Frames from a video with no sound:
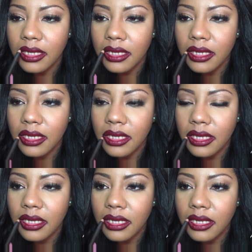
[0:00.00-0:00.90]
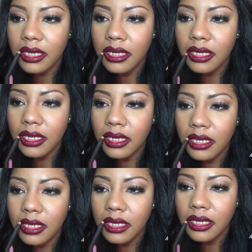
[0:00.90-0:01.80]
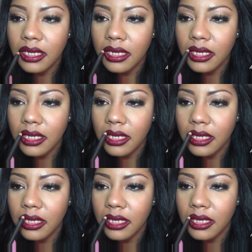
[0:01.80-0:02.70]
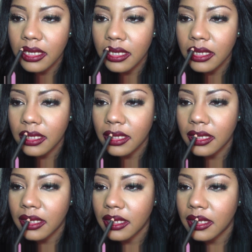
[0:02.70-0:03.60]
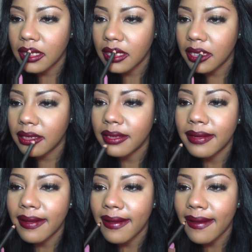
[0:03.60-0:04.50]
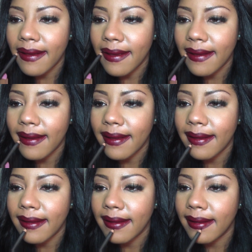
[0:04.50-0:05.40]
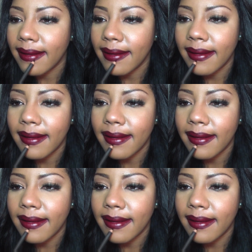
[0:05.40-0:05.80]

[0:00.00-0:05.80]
(silence)